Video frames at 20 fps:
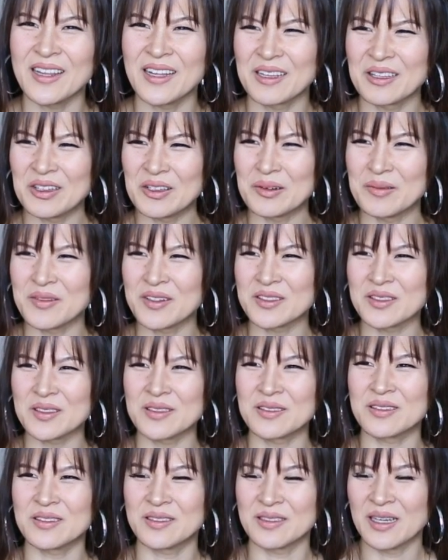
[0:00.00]
Like, do you want me to
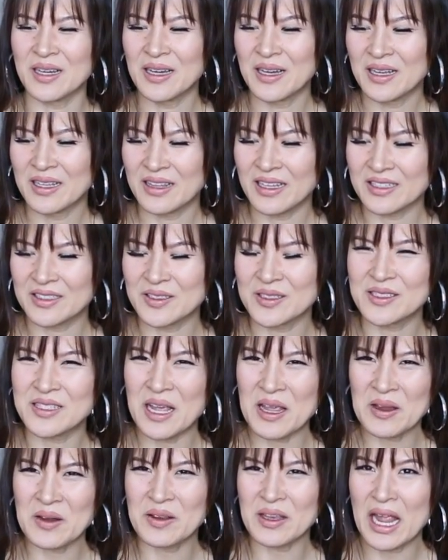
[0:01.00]
just like to
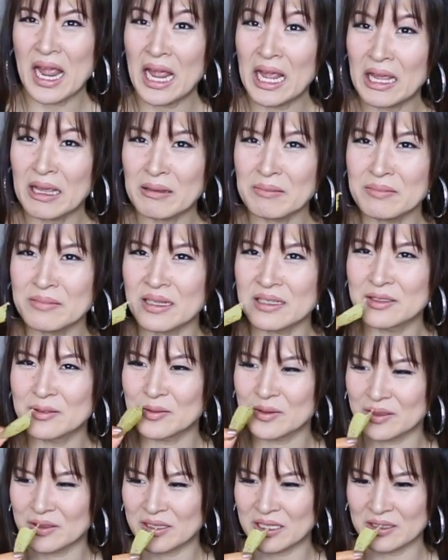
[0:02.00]
say your name? That's
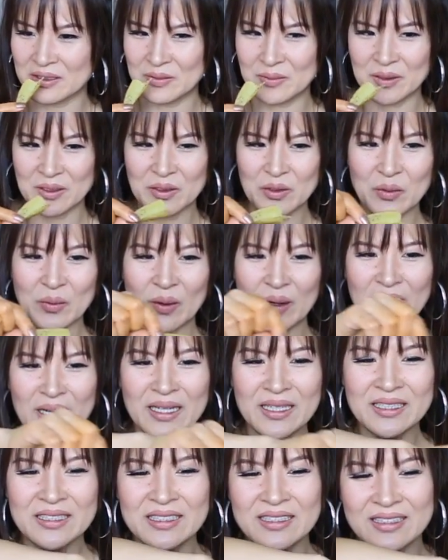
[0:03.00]
what you
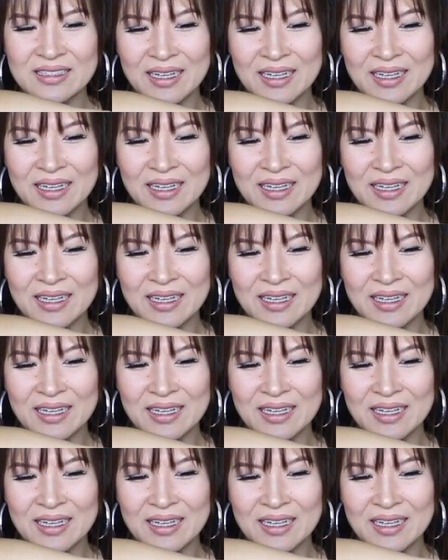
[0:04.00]
want?